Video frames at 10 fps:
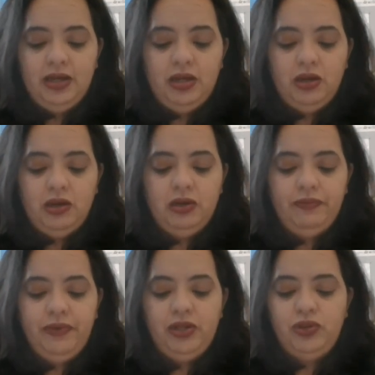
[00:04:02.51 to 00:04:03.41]
Oh,
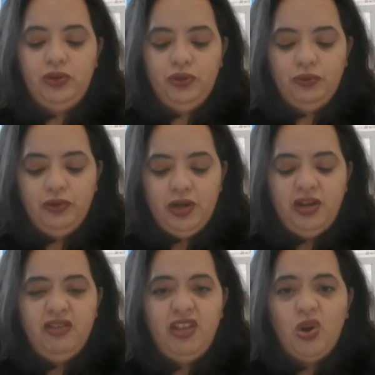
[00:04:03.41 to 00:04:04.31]
me too.
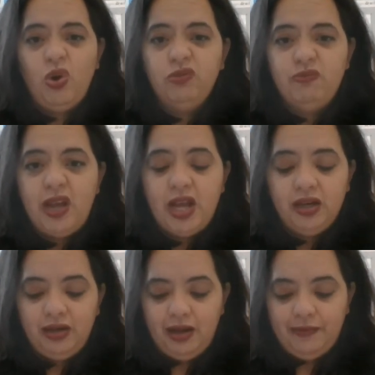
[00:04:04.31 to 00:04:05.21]
The old man
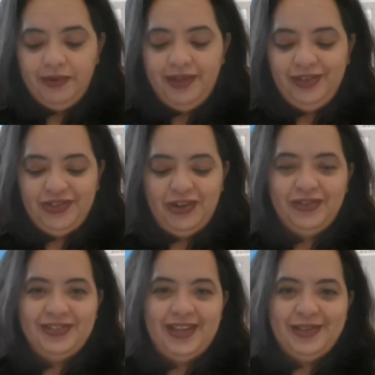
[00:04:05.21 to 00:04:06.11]
club, he
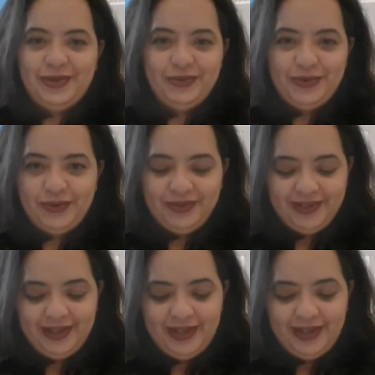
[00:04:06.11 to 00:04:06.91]
chuckles at his own joke.